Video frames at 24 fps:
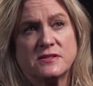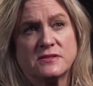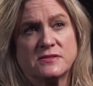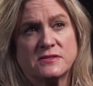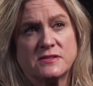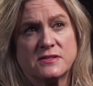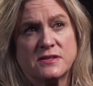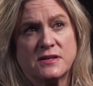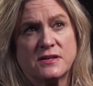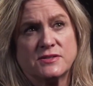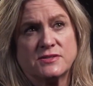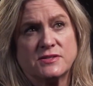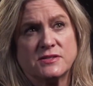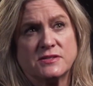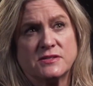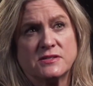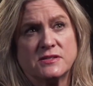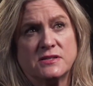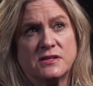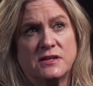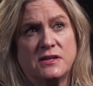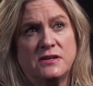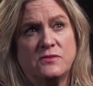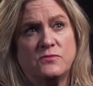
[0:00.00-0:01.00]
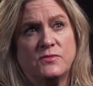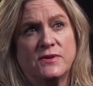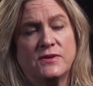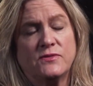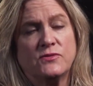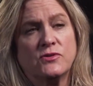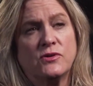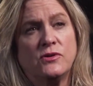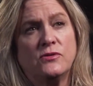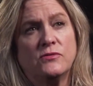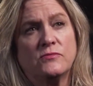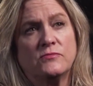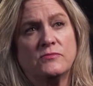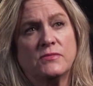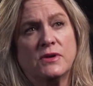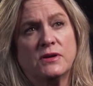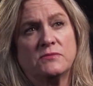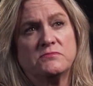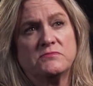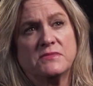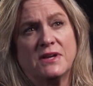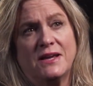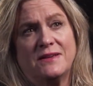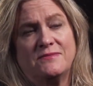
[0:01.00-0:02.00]
uncertainty, we've got,
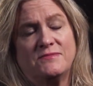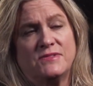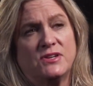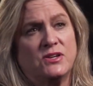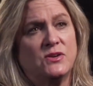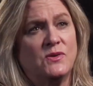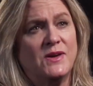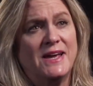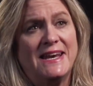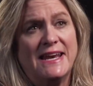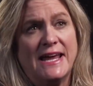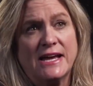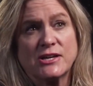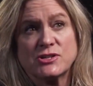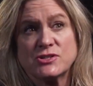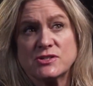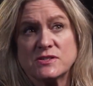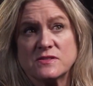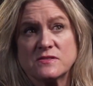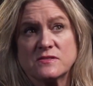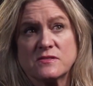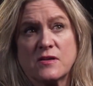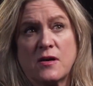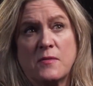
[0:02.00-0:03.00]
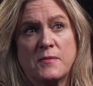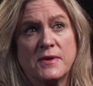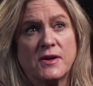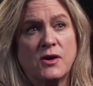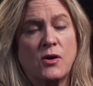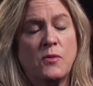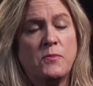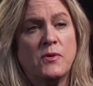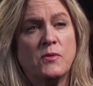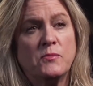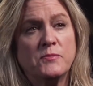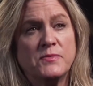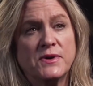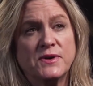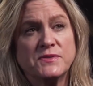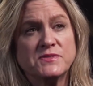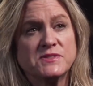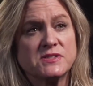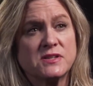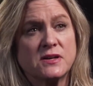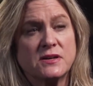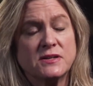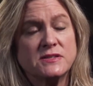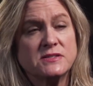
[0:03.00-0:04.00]
you know, elections coming up on both
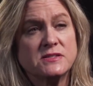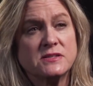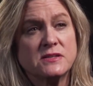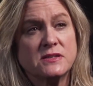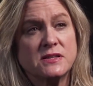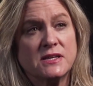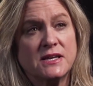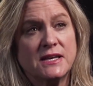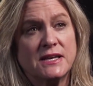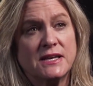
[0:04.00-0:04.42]
sides of the